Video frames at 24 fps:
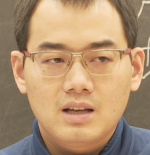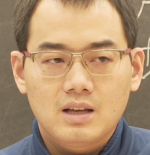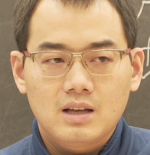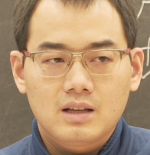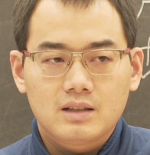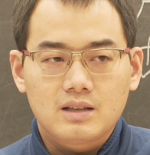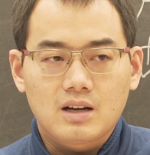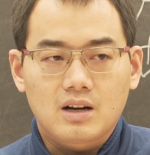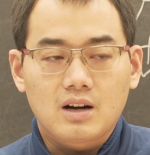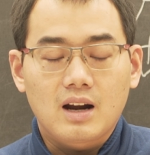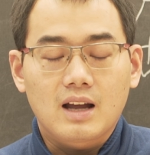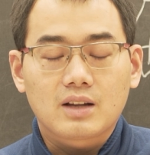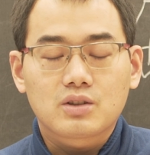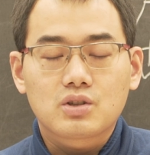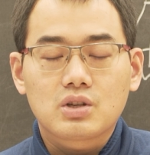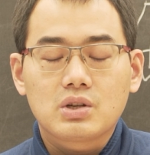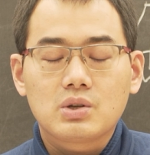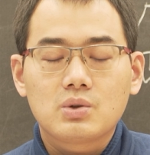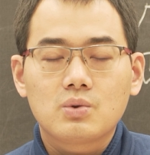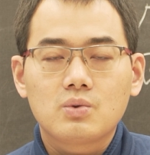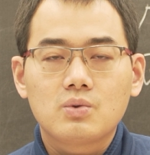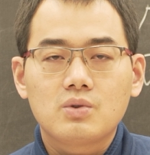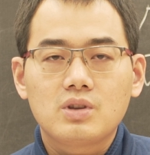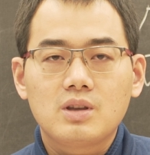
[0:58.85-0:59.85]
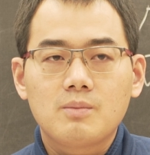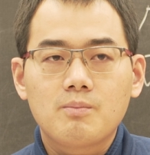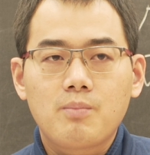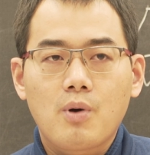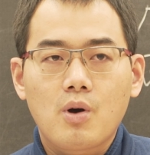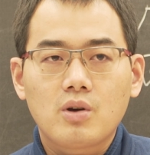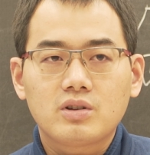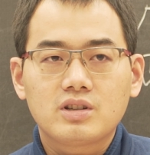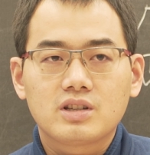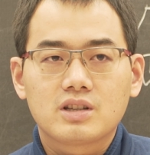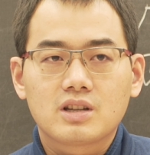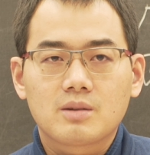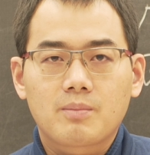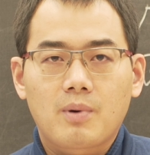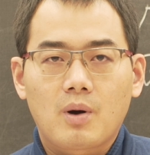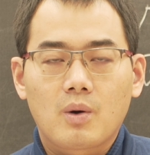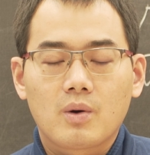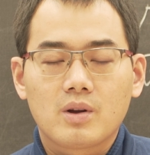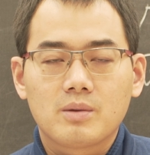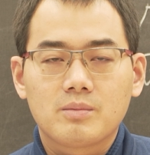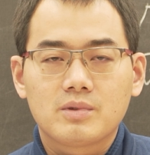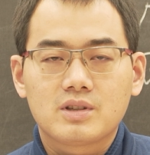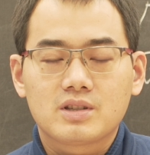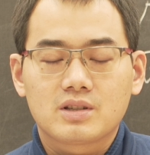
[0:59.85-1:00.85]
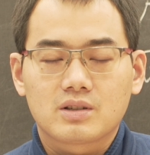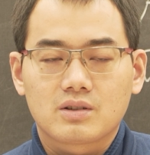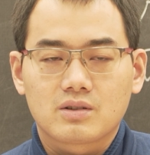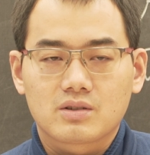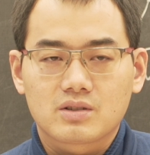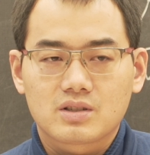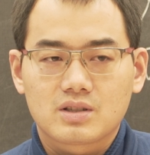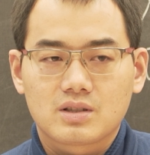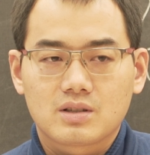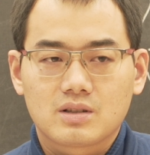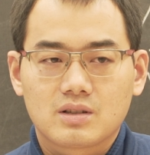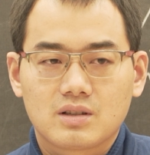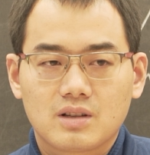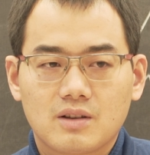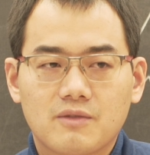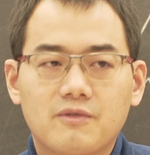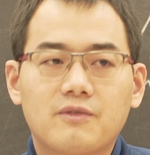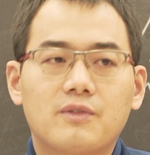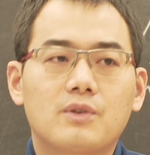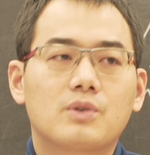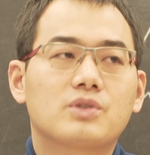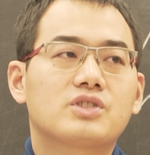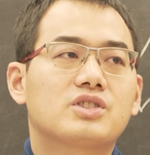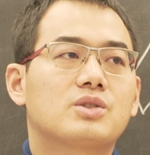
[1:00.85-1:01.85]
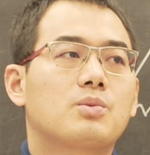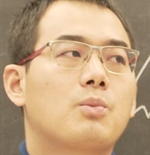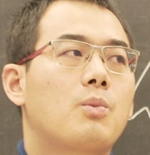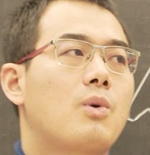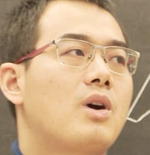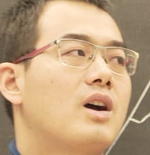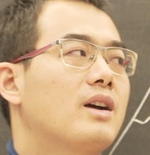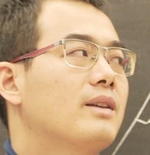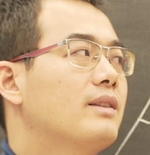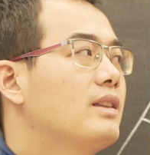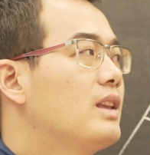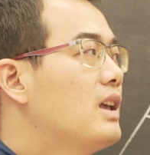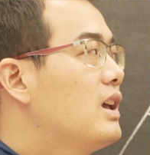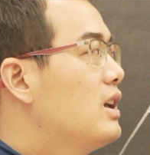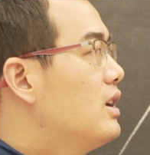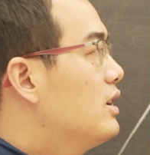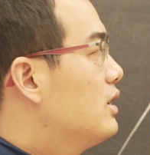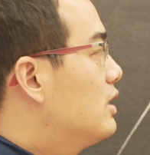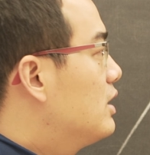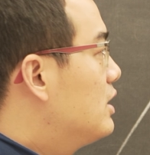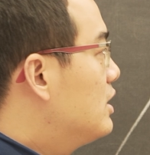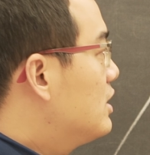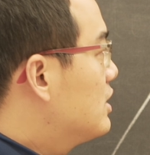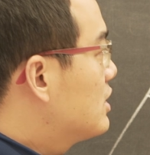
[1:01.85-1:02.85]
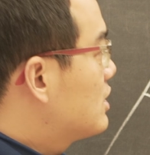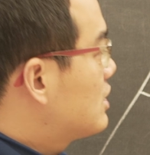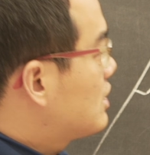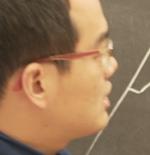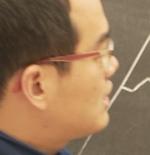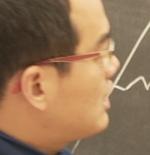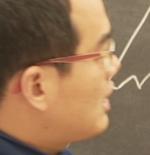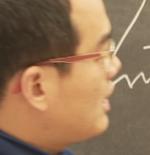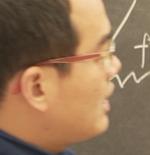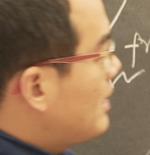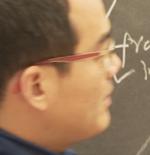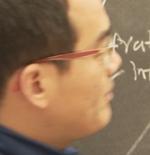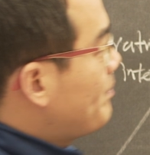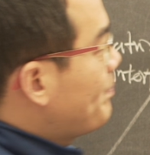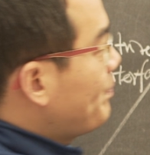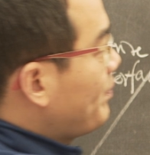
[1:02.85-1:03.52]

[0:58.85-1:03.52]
There are two important parameters. The first one is the